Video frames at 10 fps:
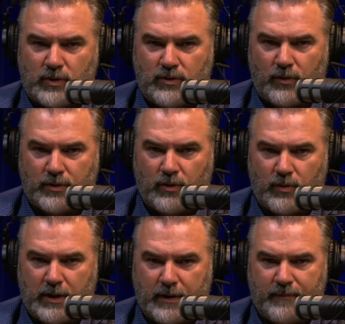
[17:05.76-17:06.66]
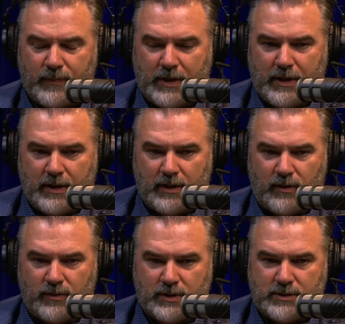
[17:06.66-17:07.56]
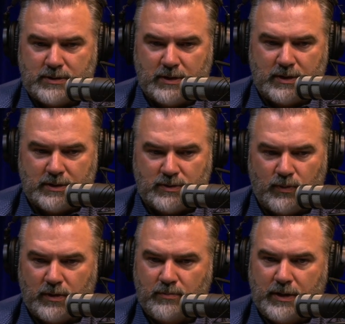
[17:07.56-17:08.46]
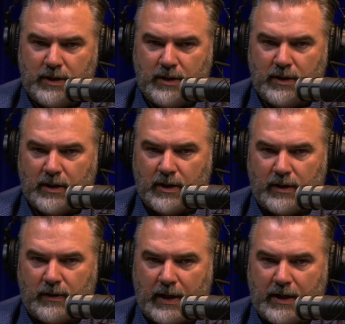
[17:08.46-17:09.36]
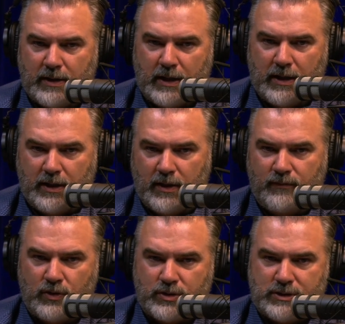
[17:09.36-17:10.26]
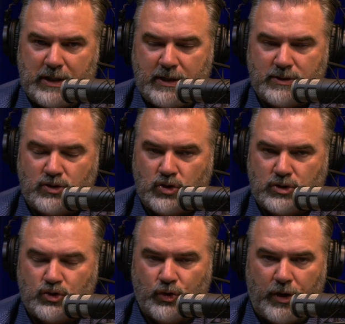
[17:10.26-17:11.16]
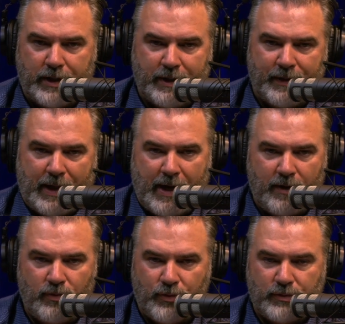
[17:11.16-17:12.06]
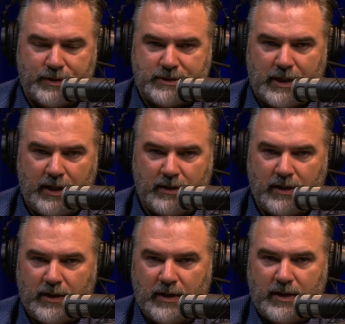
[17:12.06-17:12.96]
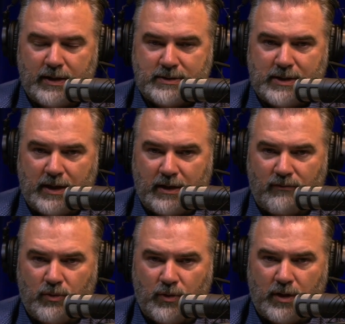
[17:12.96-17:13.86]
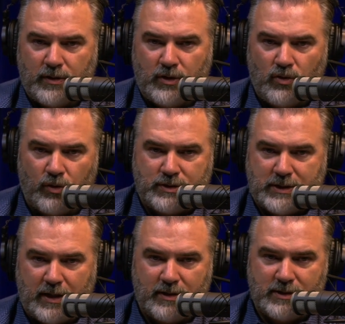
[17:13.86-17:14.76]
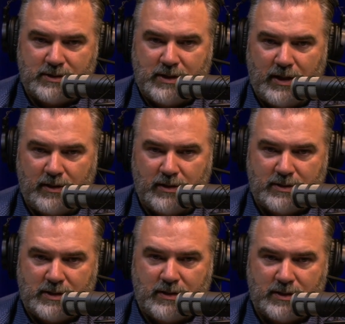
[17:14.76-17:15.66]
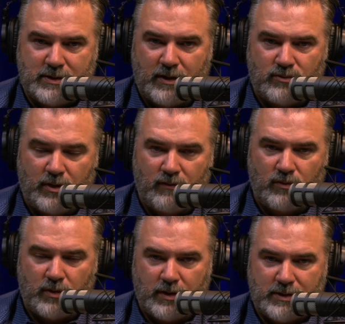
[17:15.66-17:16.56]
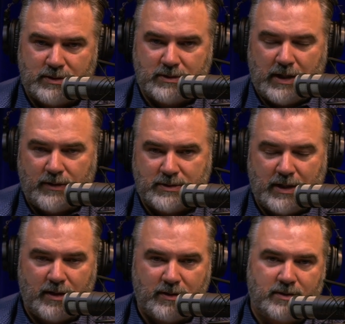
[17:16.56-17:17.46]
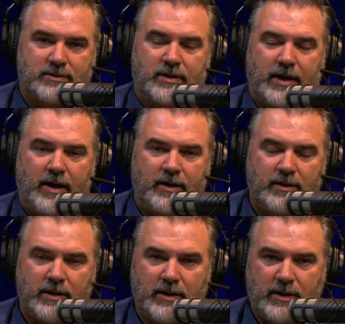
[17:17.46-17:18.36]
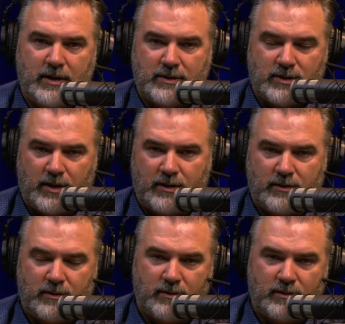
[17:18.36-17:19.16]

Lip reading: with North Korea, you know, this would be like any of your states just drawing a line through the state and saying everyone on the north side of this state is in this country, everyone on the south side of this line is in